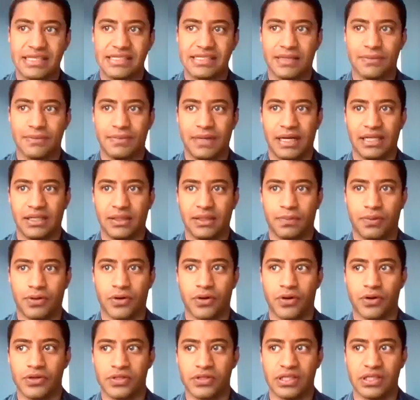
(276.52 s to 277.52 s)
it by the
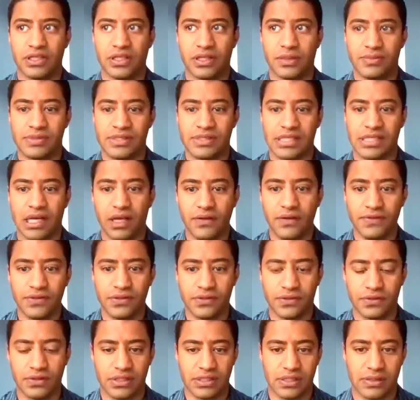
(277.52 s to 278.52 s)
person themselves
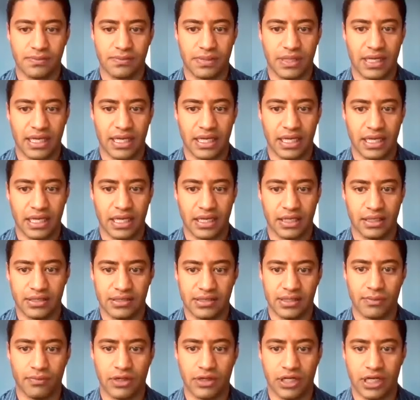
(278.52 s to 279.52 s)
or is it by
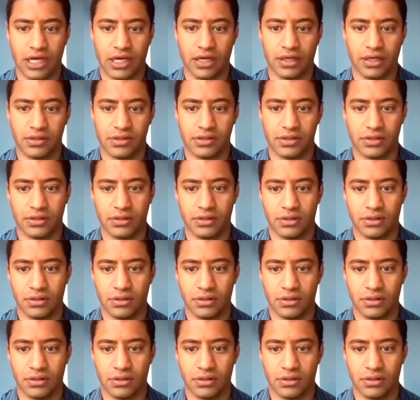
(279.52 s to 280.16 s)
someone else?